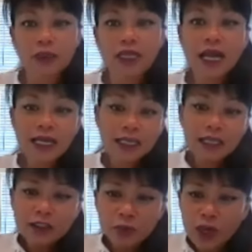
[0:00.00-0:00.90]
But I
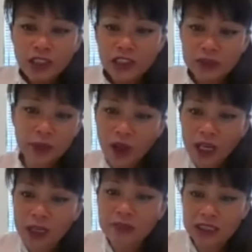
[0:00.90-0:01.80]
can't express this
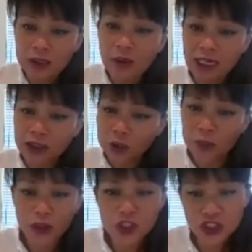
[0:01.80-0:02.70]
because I'm still a
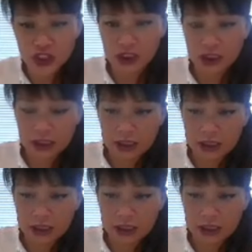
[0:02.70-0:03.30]
little person.